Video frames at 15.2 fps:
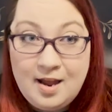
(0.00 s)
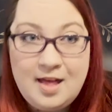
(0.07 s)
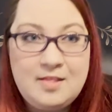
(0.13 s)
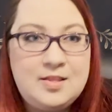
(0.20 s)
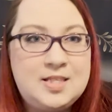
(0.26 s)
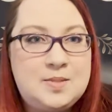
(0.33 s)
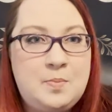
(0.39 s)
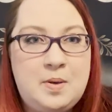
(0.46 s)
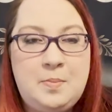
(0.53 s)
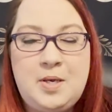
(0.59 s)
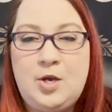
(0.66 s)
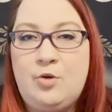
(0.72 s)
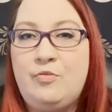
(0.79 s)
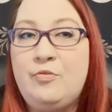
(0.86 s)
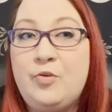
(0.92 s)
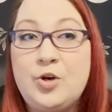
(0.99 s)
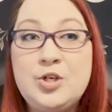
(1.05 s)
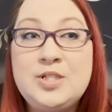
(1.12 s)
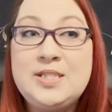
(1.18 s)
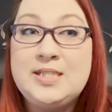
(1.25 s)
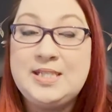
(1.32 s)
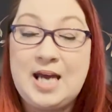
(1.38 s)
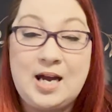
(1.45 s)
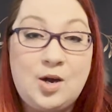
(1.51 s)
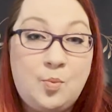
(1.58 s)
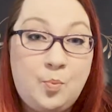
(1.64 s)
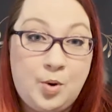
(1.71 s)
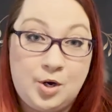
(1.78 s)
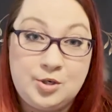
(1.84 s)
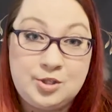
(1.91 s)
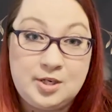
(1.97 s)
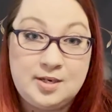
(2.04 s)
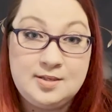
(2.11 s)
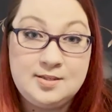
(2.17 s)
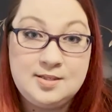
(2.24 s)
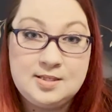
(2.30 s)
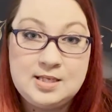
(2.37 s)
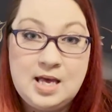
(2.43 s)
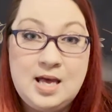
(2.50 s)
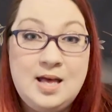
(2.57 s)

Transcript: and this might be your first deck purchase,